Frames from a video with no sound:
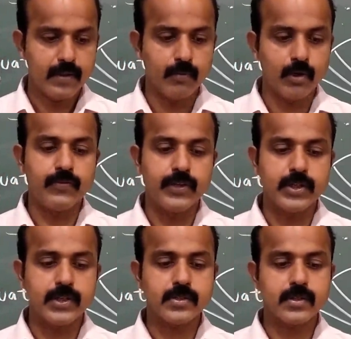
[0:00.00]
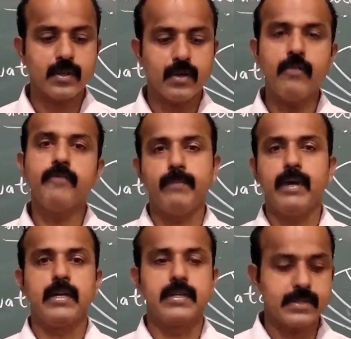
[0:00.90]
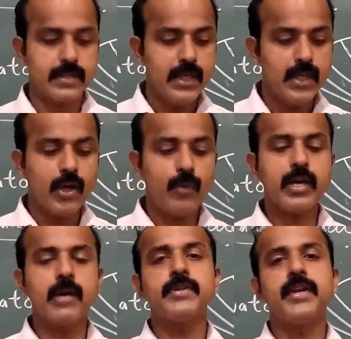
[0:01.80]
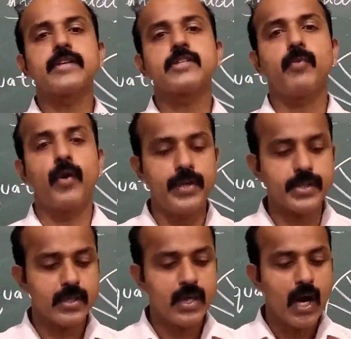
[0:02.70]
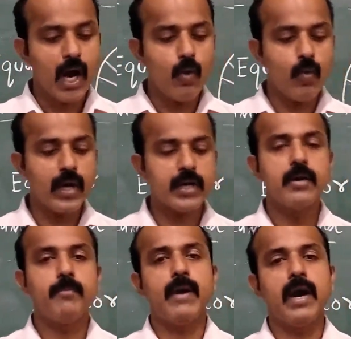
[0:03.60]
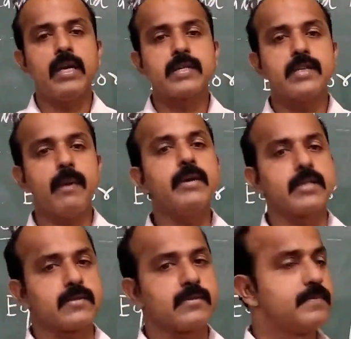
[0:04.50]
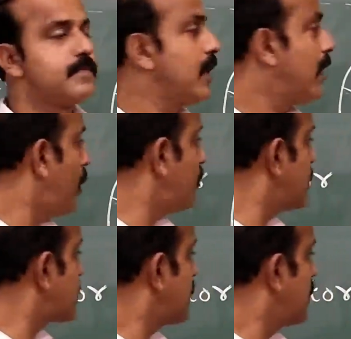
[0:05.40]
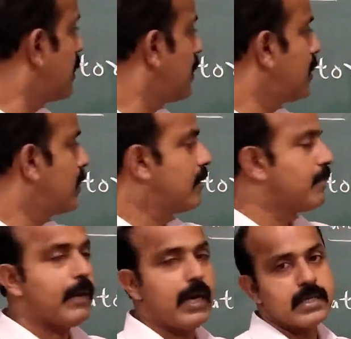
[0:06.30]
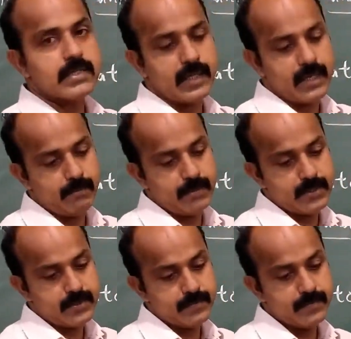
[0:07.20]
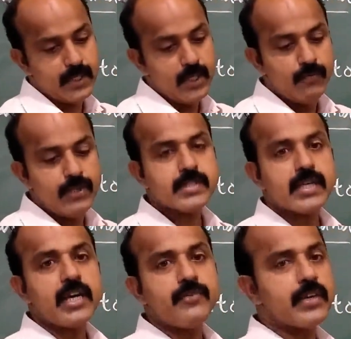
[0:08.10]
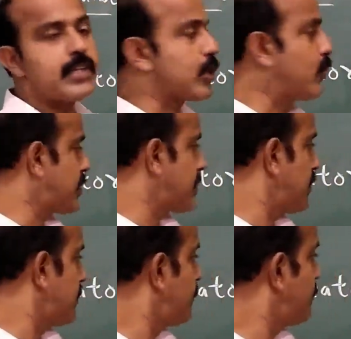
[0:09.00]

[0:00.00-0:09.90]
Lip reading: Important features of parallels. Now we come to the next point. How are parallels numbered? How these parallels are numbered? We start from the equator.